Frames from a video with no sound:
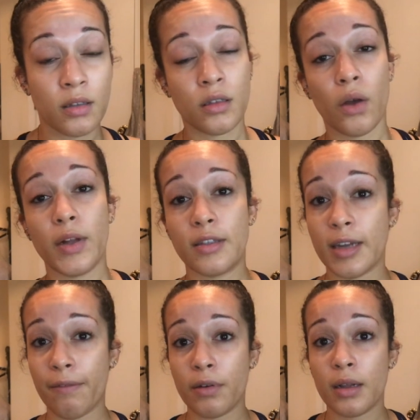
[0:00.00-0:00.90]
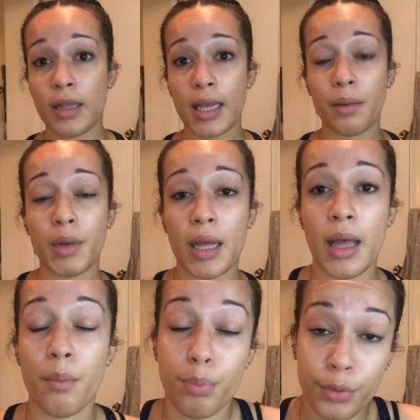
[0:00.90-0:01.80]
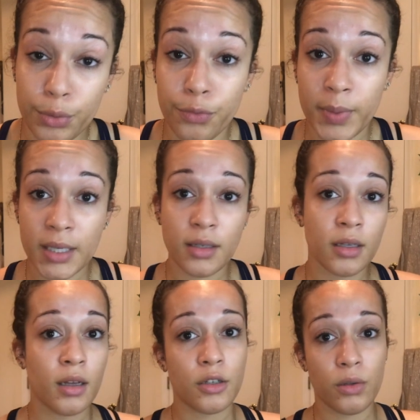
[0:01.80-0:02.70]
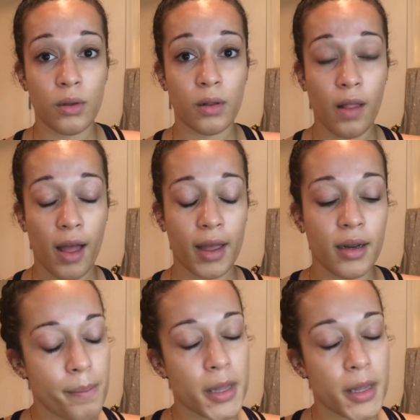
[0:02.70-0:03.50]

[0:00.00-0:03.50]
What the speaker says: So it's definitely an improvement to their line.